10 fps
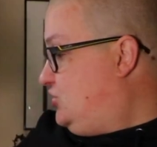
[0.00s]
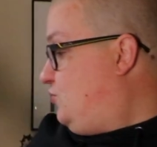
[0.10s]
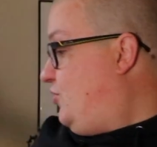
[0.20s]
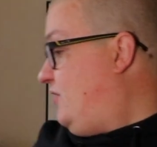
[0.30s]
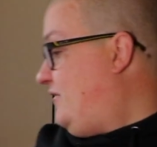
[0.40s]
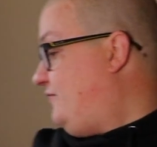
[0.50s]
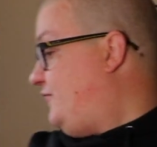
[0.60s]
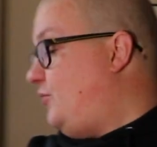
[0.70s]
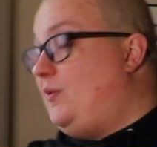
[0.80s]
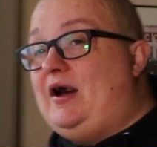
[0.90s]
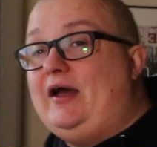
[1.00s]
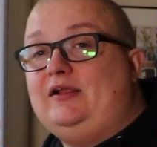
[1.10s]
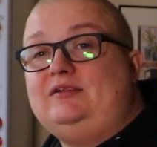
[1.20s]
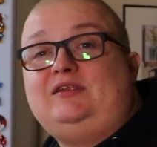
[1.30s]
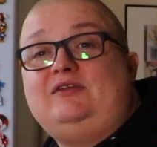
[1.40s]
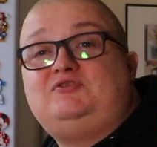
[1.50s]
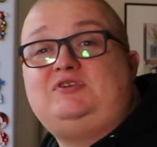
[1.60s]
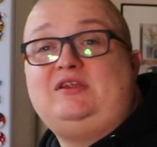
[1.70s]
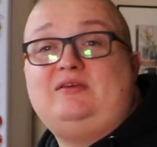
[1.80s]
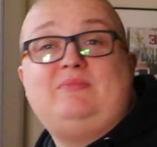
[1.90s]
the one I've had for a while. You've
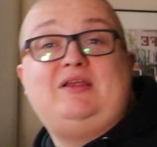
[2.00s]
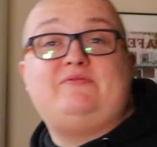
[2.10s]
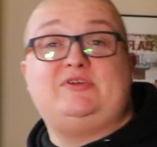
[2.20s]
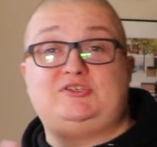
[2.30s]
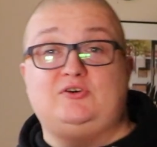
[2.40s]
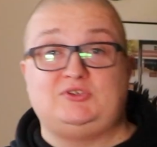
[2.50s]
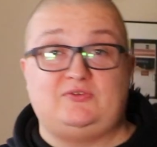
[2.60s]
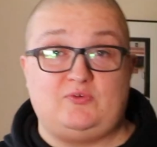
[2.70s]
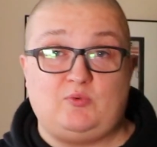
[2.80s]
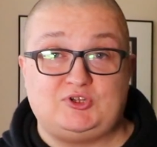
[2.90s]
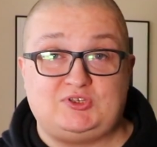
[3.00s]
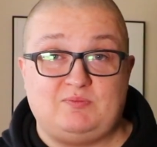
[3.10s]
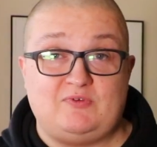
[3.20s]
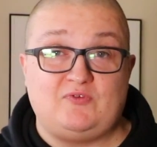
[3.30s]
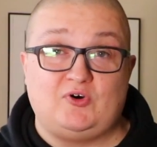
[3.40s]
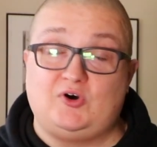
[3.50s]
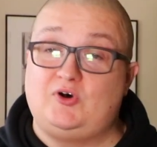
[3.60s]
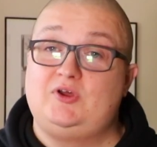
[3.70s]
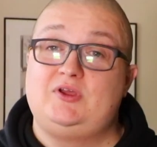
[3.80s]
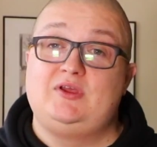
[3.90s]
seen in many videos if you've watched them
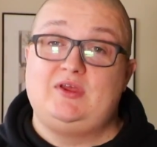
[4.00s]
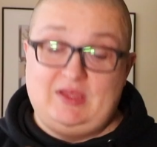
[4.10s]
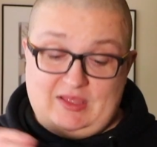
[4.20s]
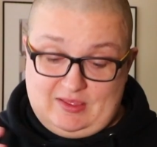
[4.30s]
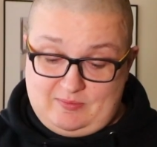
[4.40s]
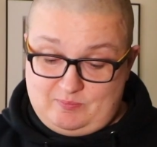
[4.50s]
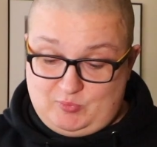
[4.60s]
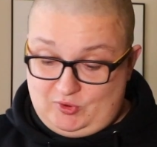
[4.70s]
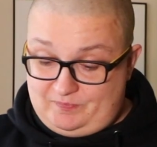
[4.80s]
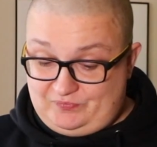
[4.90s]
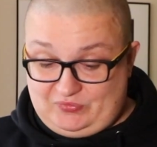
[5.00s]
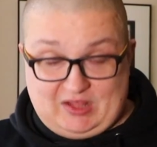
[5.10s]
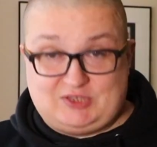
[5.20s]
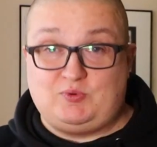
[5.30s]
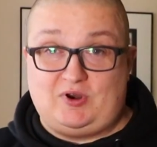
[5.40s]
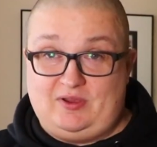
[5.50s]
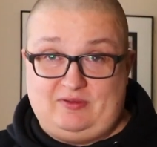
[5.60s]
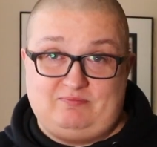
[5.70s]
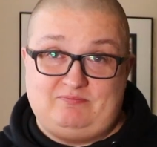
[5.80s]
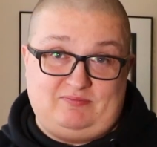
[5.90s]
before. But that's what I
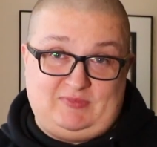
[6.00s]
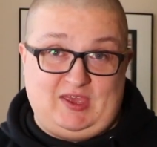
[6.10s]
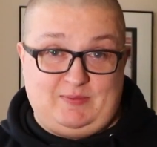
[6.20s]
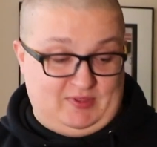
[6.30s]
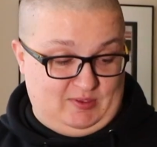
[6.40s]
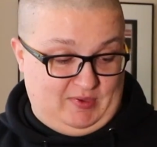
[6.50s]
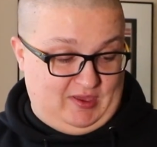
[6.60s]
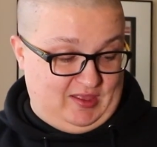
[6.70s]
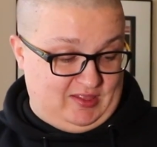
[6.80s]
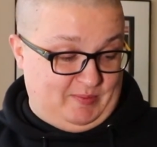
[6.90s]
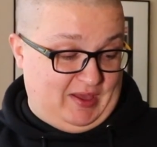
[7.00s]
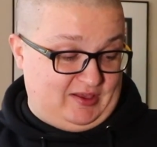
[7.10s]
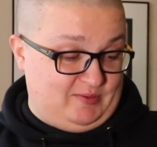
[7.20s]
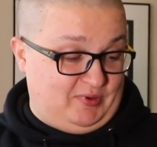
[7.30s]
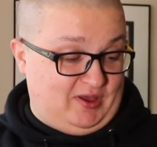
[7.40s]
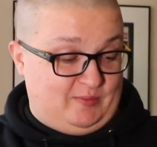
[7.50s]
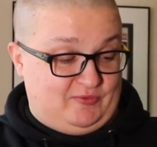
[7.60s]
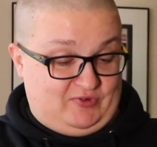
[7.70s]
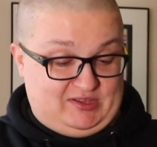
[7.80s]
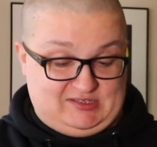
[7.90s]
keep in the back
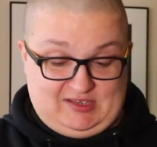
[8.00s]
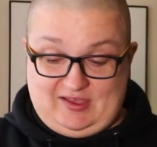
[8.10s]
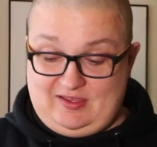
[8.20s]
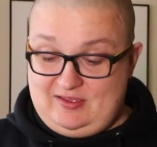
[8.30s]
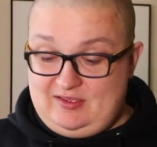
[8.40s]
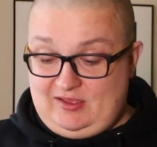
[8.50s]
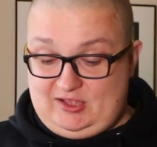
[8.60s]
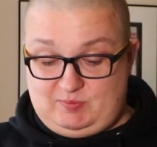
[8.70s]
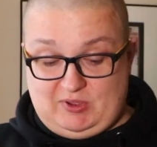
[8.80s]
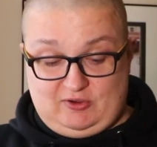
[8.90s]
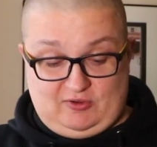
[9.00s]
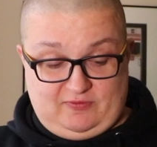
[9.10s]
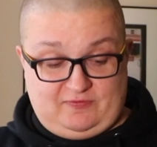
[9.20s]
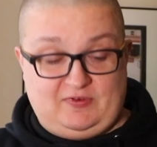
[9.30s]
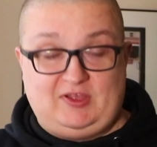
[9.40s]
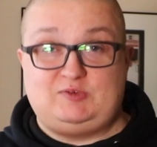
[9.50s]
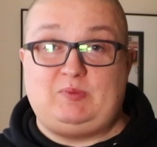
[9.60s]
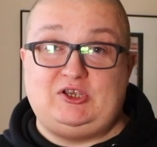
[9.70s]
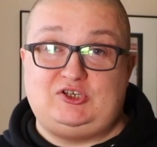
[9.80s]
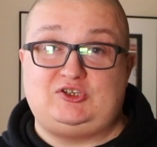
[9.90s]
compartment right here. It's big enough and
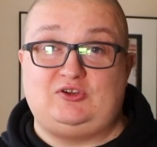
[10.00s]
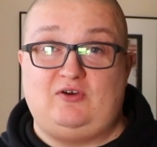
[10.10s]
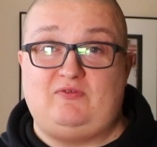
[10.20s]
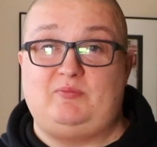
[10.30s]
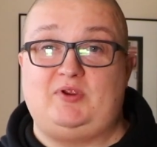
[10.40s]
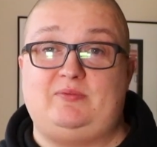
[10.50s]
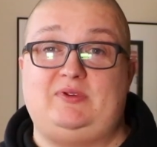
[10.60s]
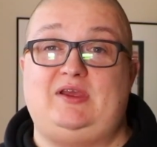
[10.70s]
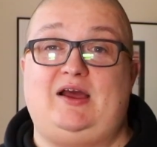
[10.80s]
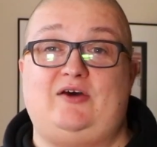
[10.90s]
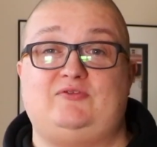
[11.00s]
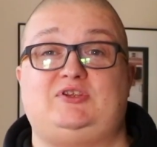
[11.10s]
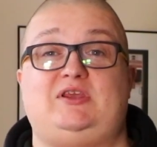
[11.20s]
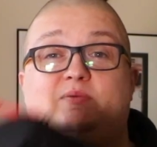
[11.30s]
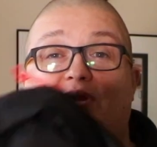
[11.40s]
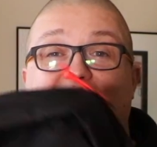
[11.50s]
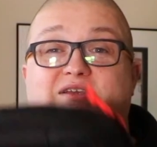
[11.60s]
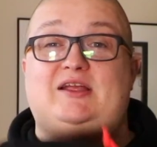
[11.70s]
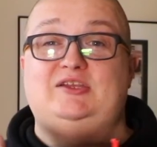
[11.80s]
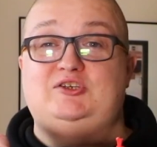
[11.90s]
spacious enough, and obviously when it's
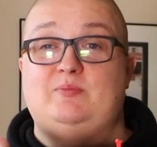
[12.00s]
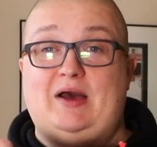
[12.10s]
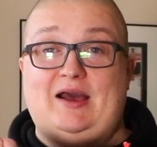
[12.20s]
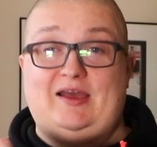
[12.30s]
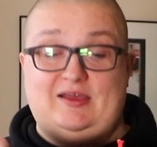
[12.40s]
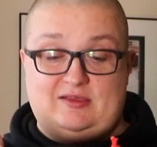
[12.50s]
against your back,